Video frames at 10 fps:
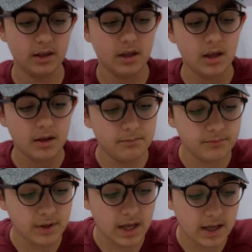
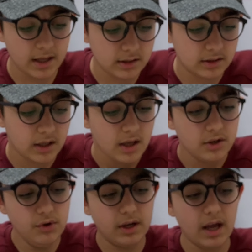And
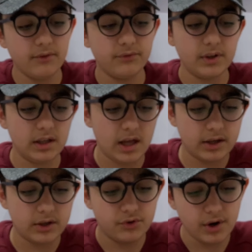you can feel a
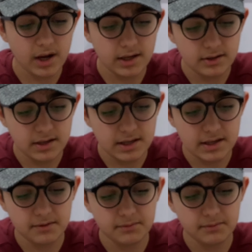grainy,